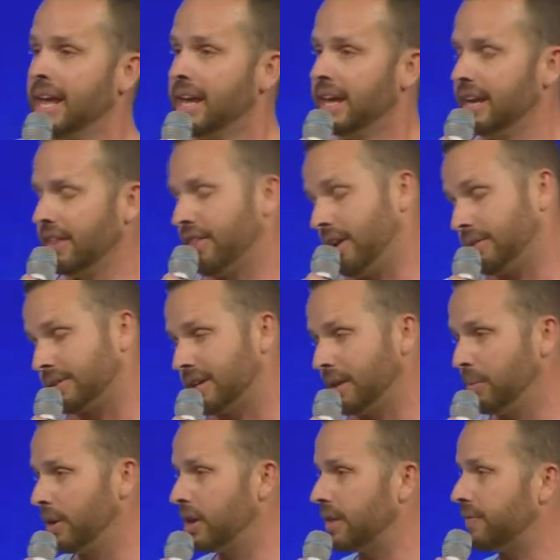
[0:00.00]
And I thought it was kind
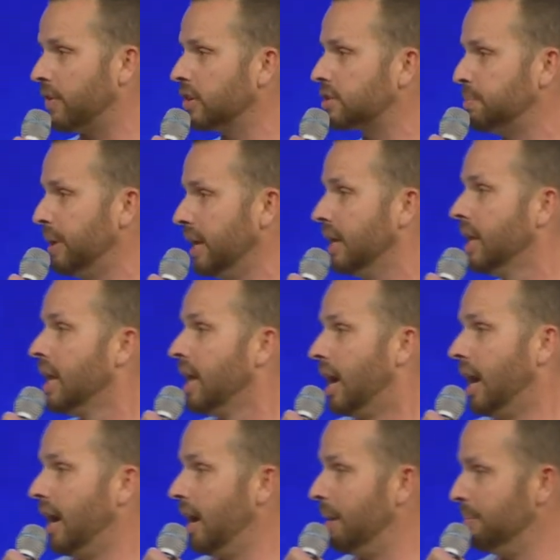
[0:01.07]
of weird at first, but
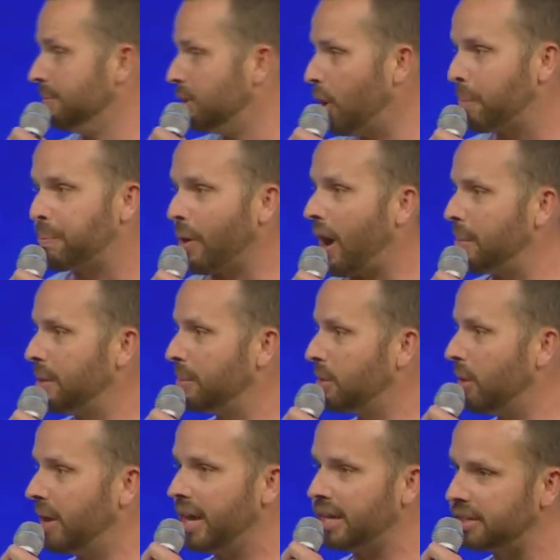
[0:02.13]
no problem.
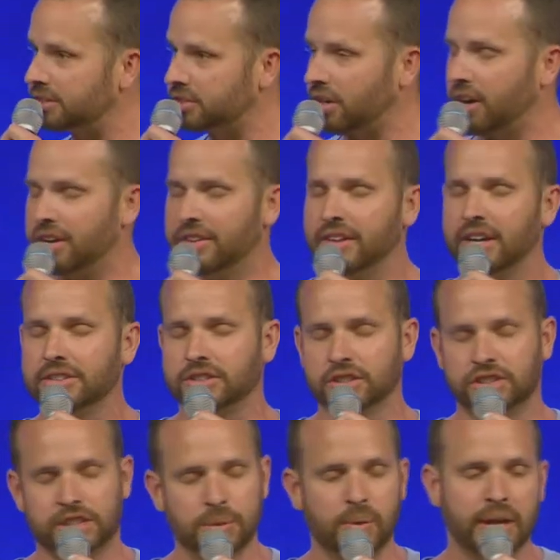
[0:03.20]
Go ahead and start in there. So
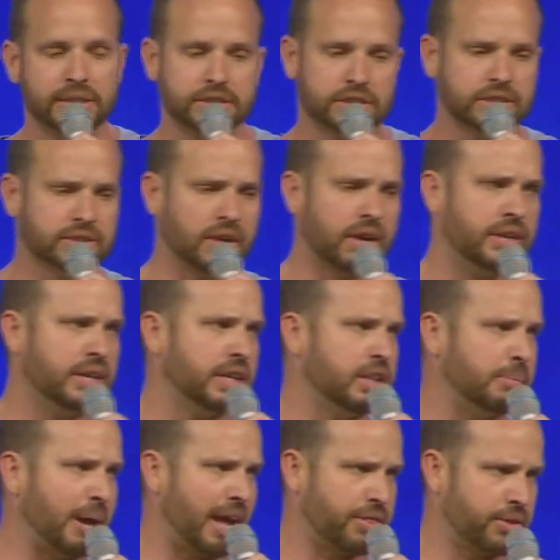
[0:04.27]
she went and she started in
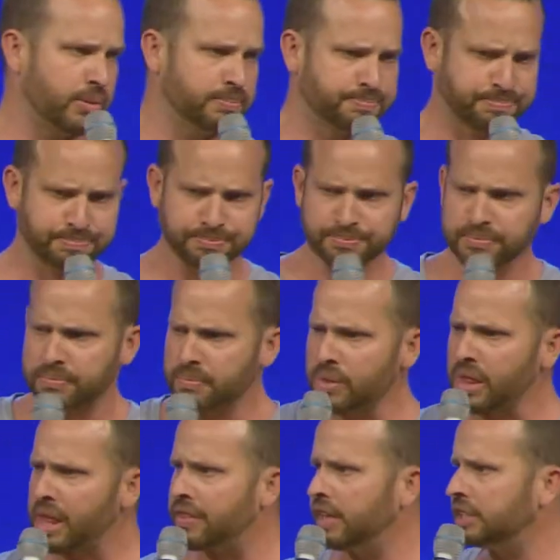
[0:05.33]
the bathroom.
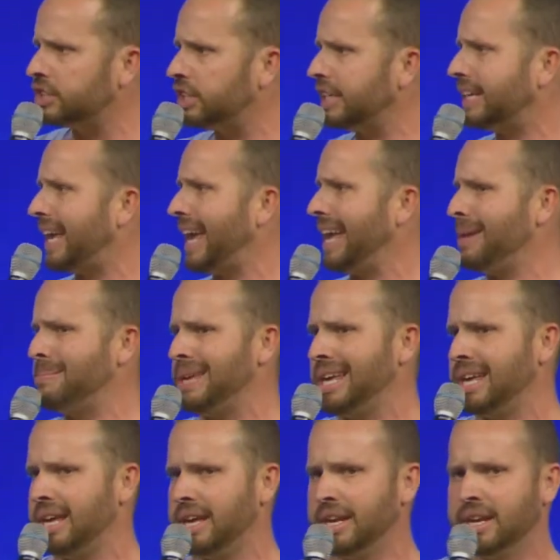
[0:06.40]
Then she came
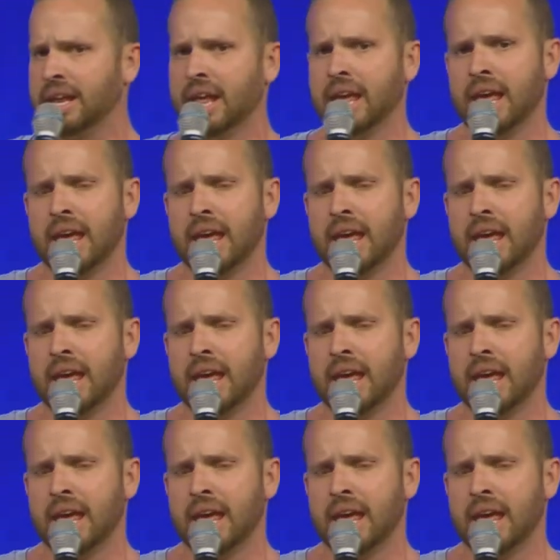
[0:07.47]
in.